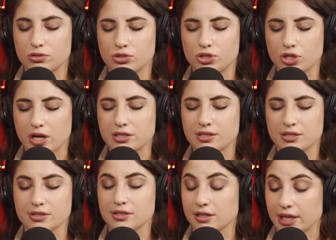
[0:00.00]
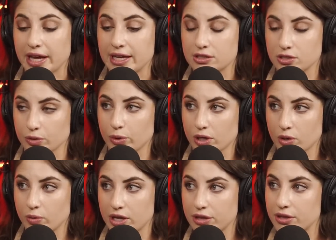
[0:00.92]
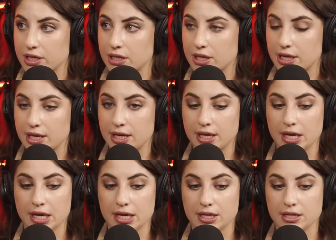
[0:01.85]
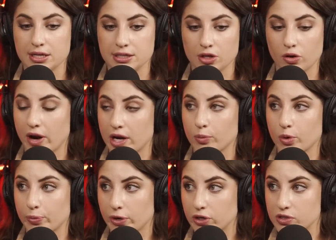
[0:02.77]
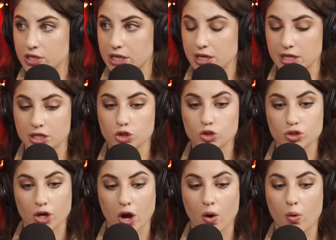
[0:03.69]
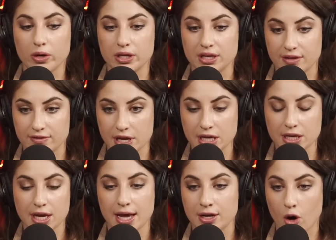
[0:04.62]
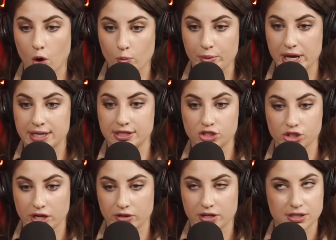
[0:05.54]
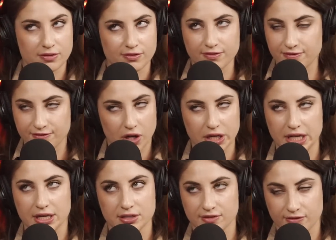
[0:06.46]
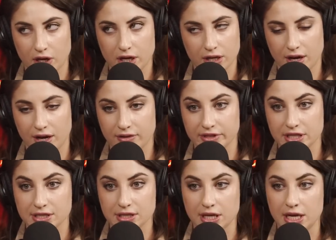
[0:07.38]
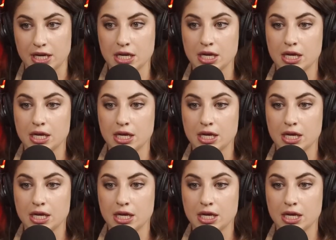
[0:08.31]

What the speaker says: just a delight to work with, and he is an incredible person, and he's so giving and open and generous and funny as fuck, obviously.